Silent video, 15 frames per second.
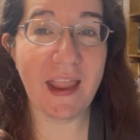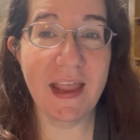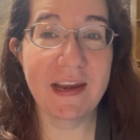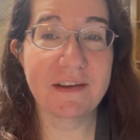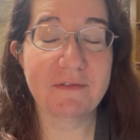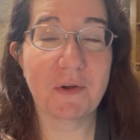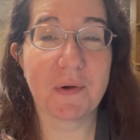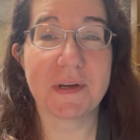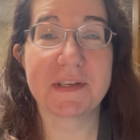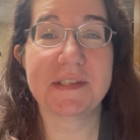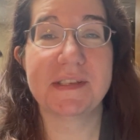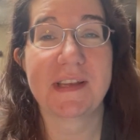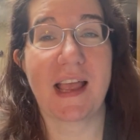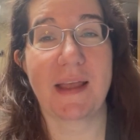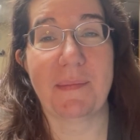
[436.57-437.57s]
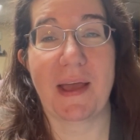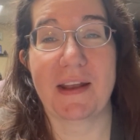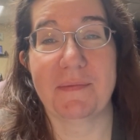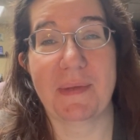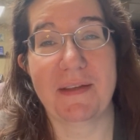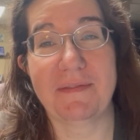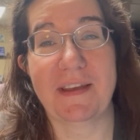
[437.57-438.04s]
And of course, I'm out
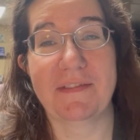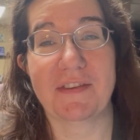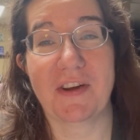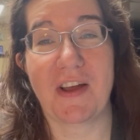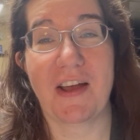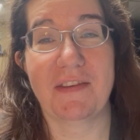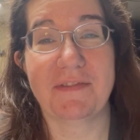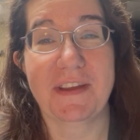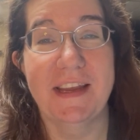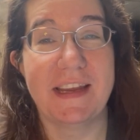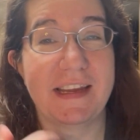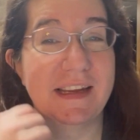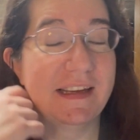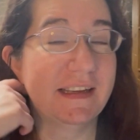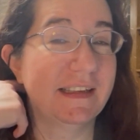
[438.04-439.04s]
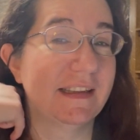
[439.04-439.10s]
of my favorite coffee.